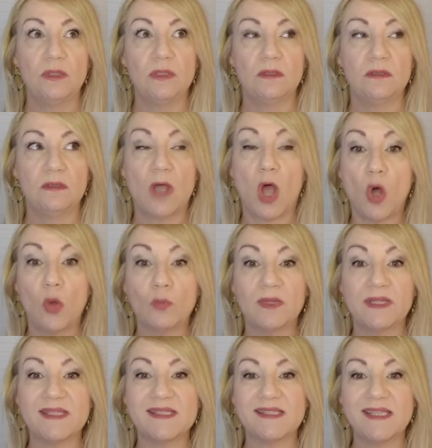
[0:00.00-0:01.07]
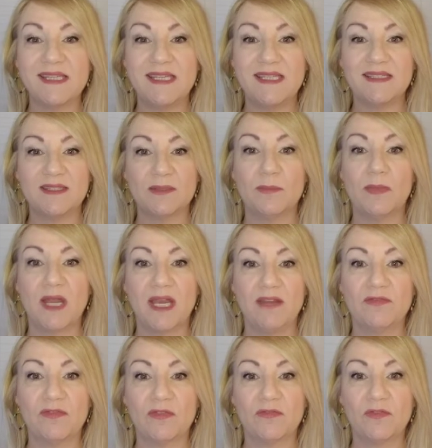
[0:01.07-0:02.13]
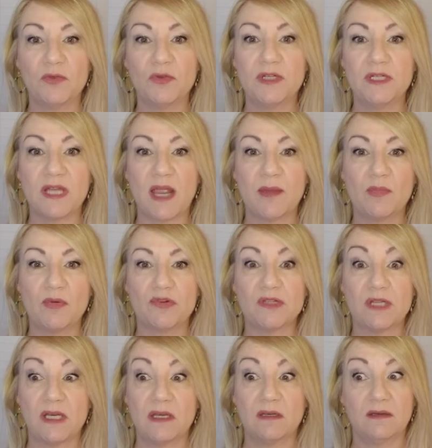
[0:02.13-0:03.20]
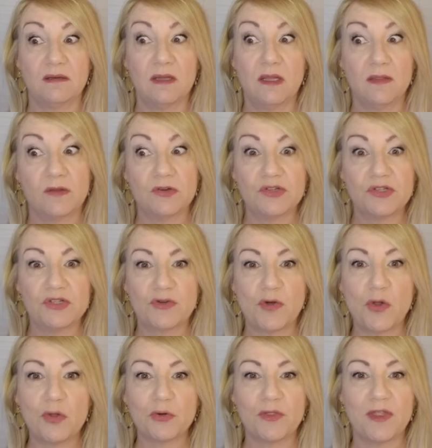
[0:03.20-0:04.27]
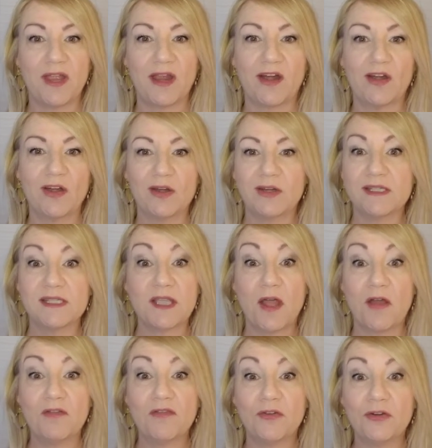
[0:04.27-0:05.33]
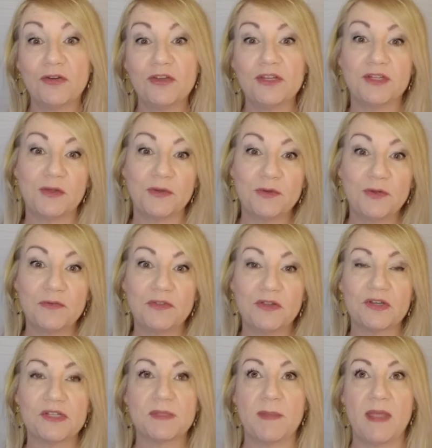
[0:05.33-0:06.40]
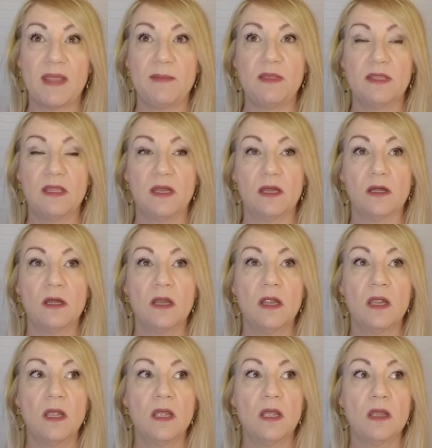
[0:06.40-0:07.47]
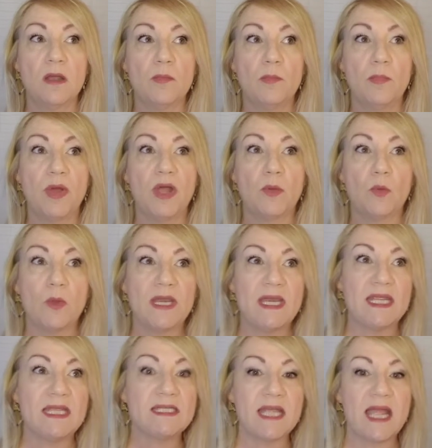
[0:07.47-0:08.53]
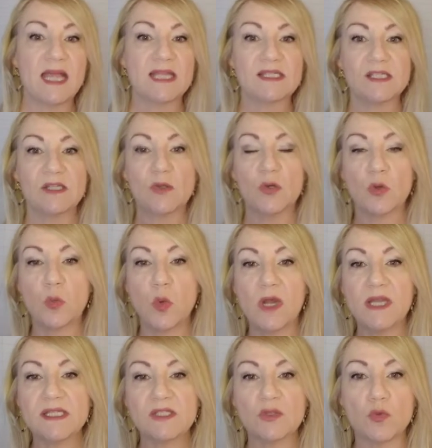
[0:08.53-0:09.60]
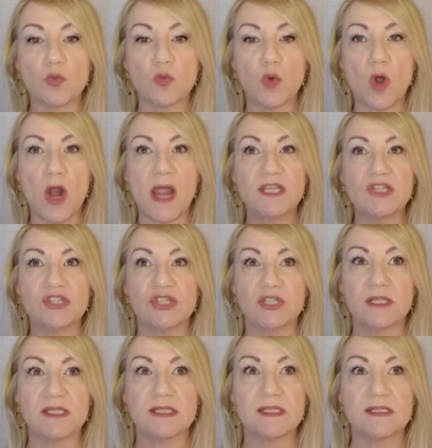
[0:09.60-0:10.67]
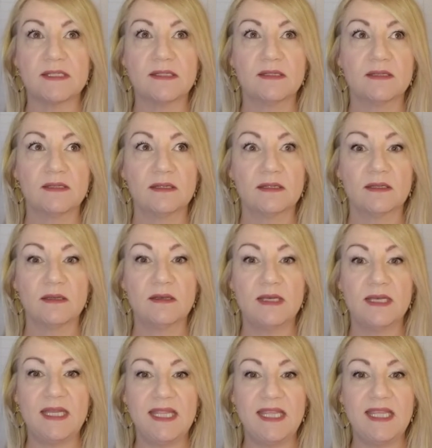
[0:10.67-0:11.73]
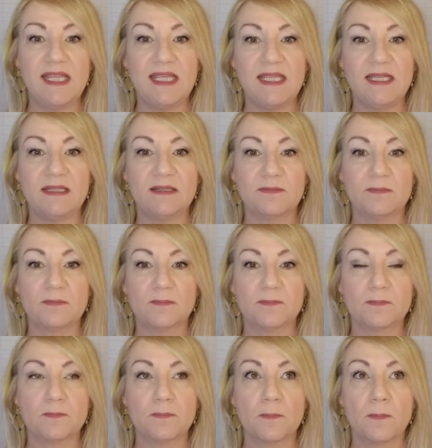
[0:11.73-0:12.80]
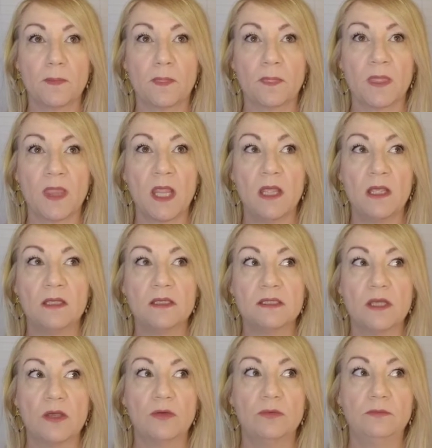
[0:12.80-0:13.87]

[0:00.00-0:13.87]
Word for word: homeless need money for food and diapers and there's a stroller there it's covered you don't know if there's a baby there but we need to ask the lord what is the righteous need so